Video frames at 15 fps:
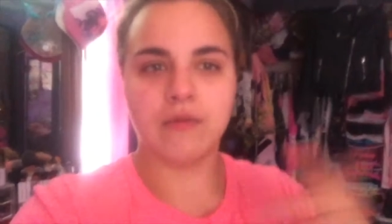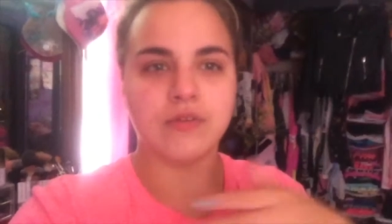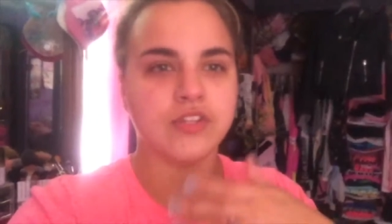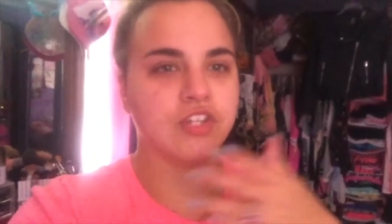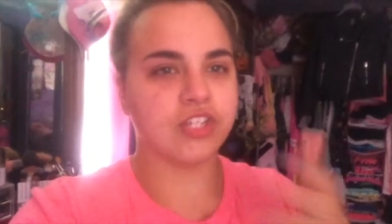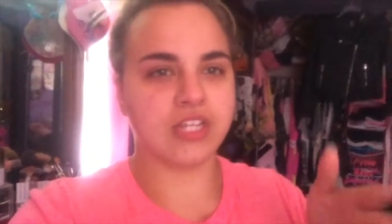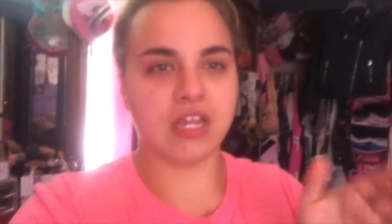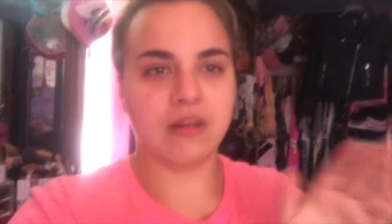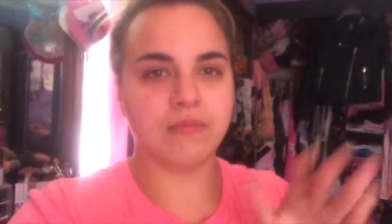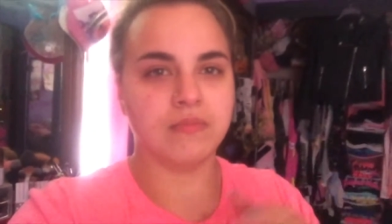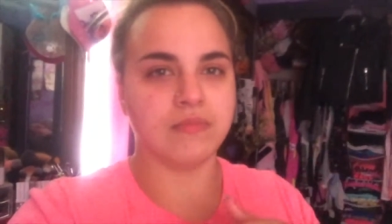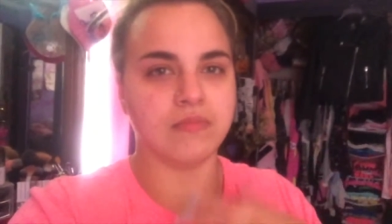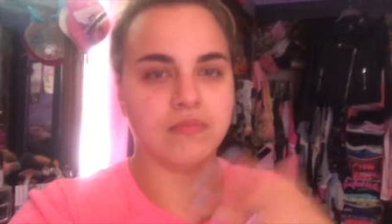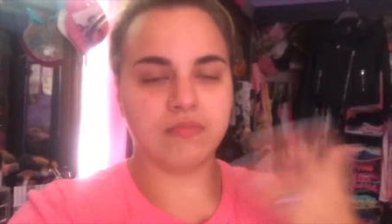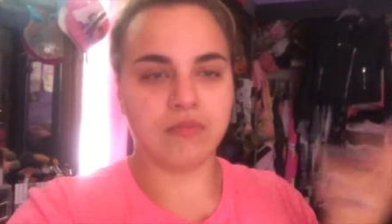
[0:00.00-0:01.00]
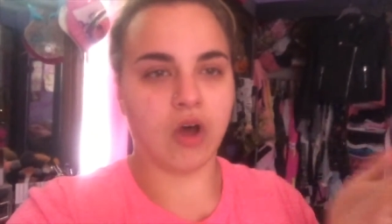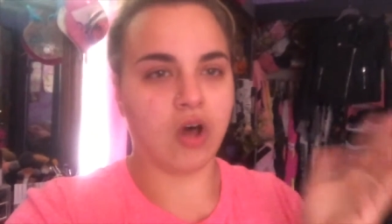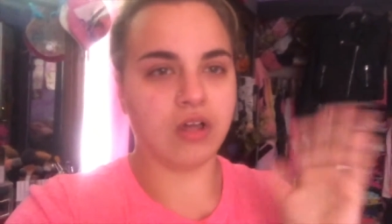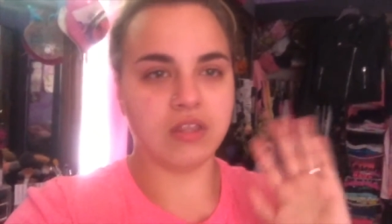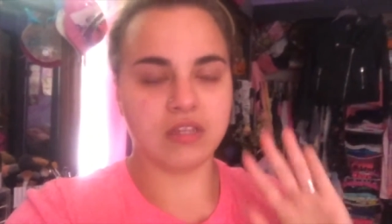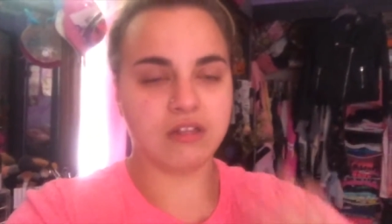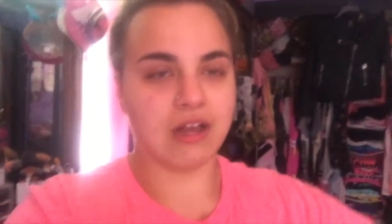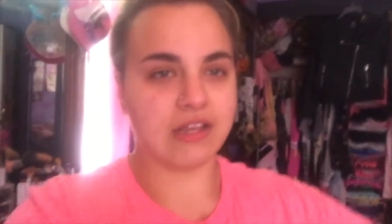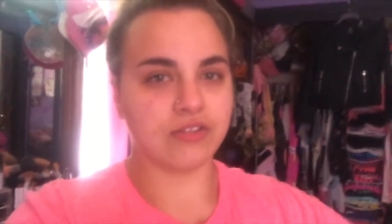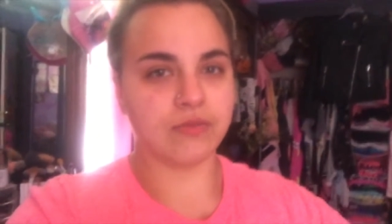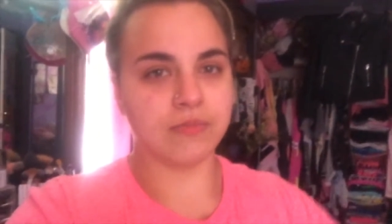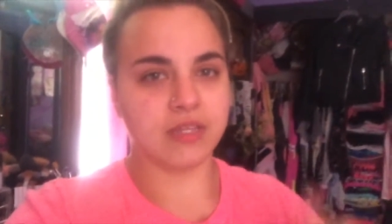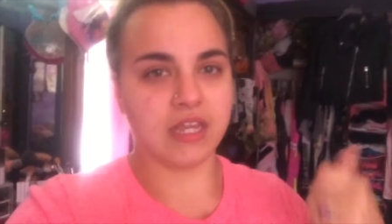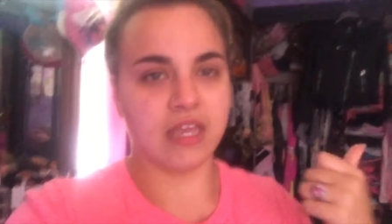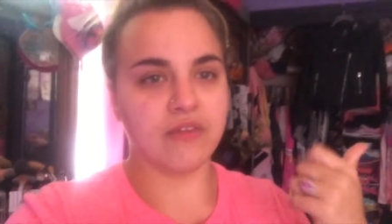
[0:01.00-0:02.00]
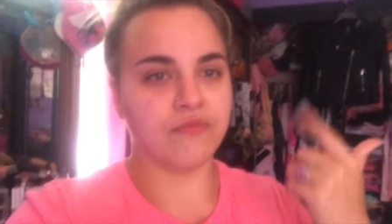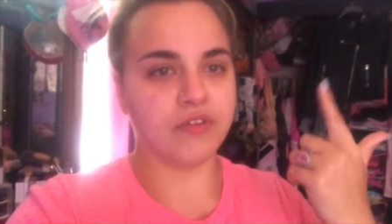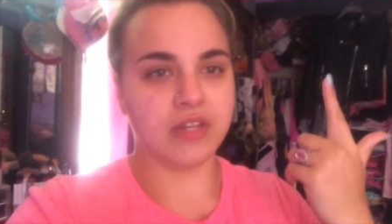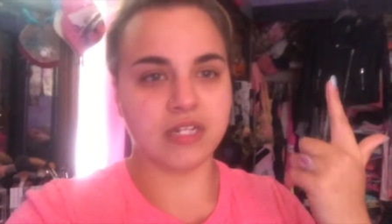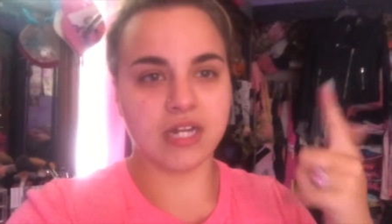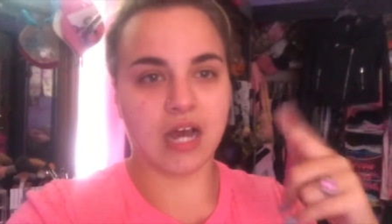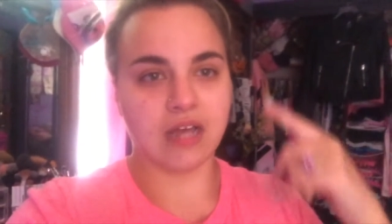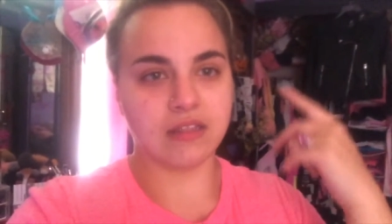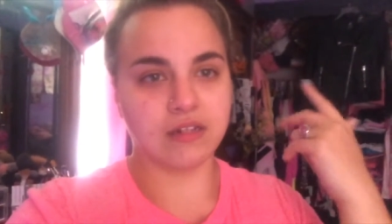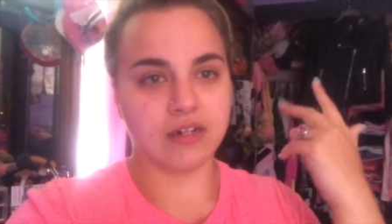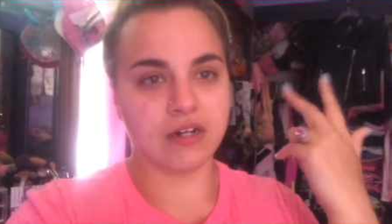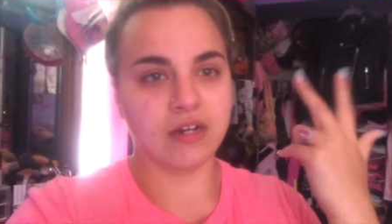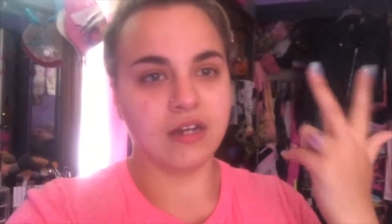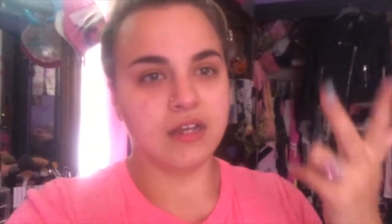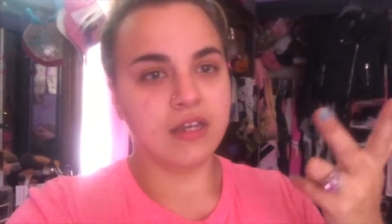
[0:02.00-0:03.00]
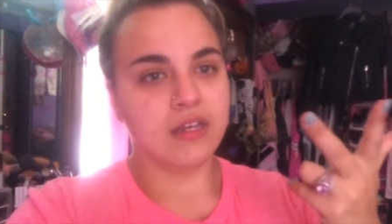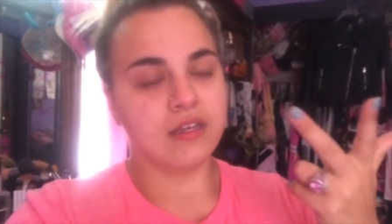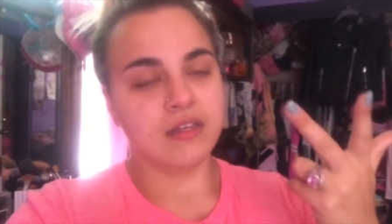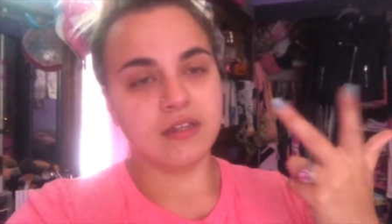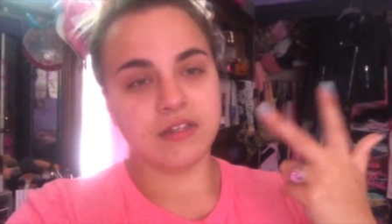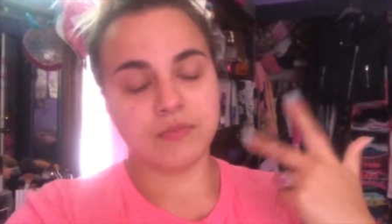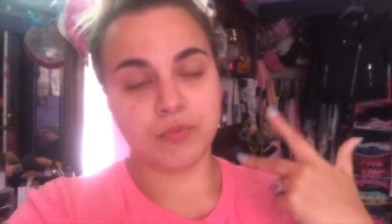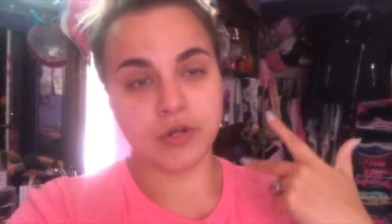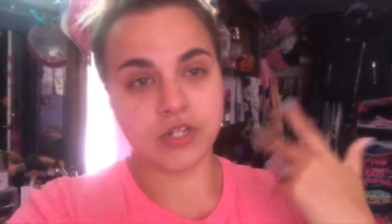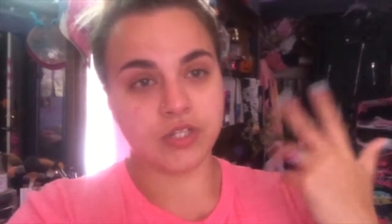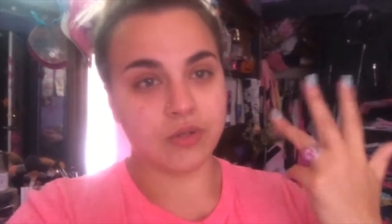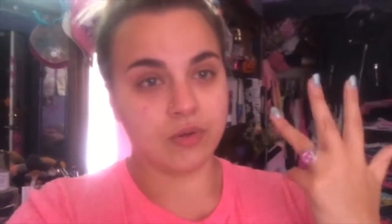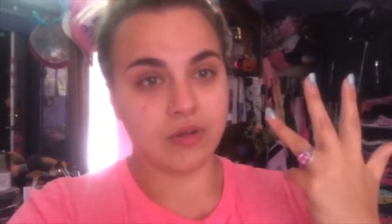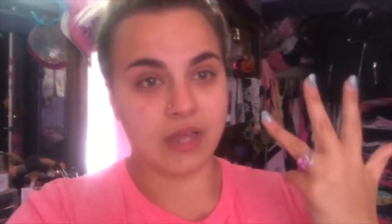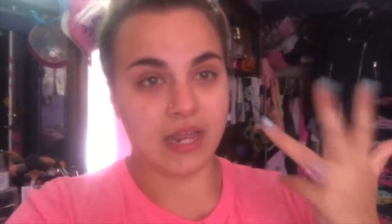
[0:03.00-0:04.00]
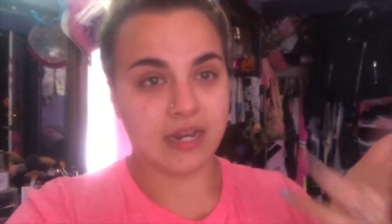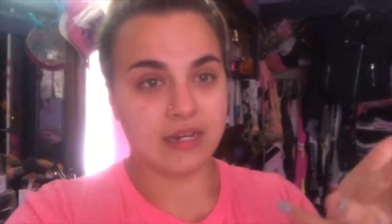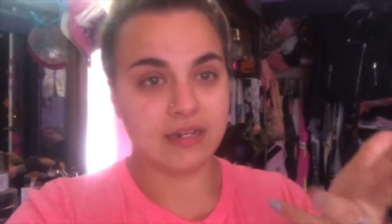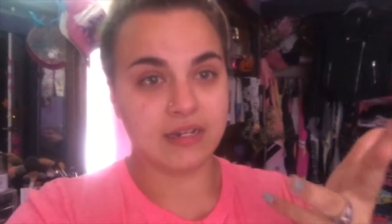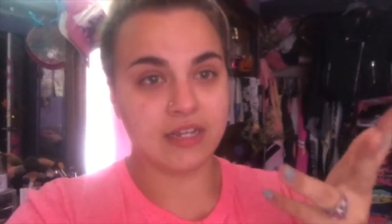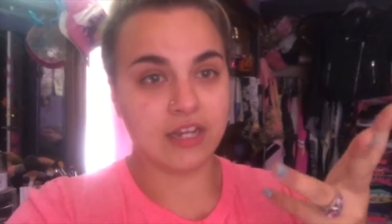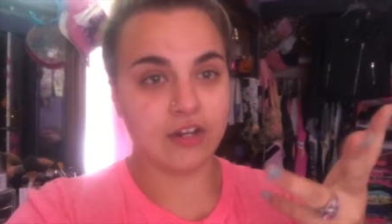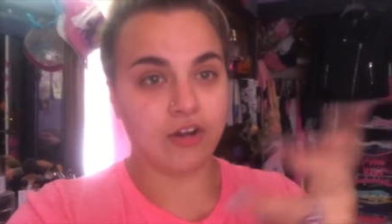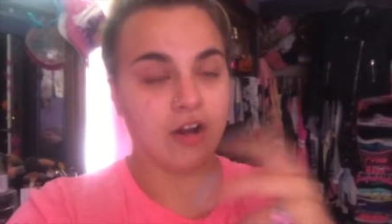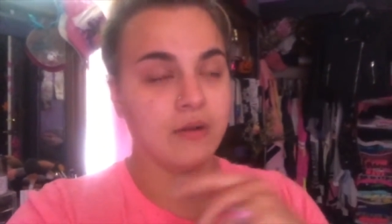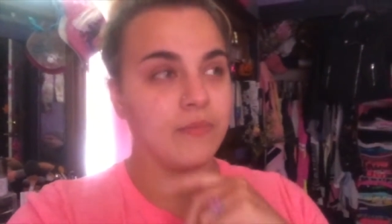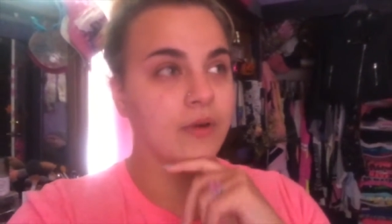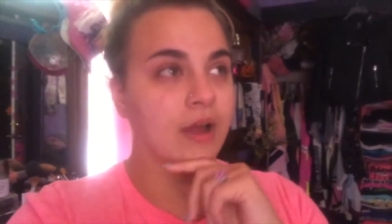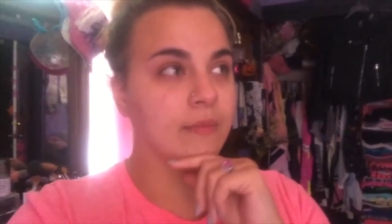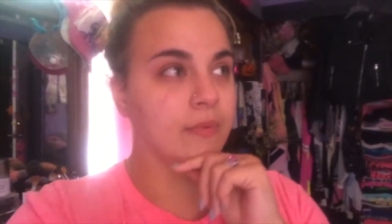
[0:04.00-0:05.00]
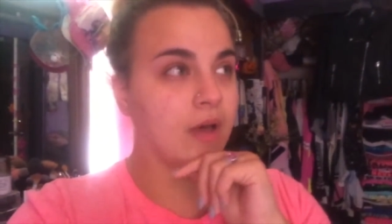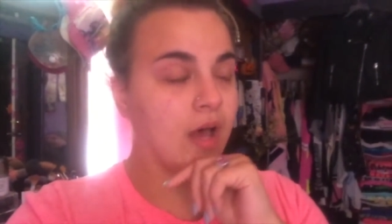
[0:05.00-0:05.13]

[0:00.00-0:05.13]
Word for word: I was just in all the classrooms, like infant, toddler, preschool, and kindergarten prep.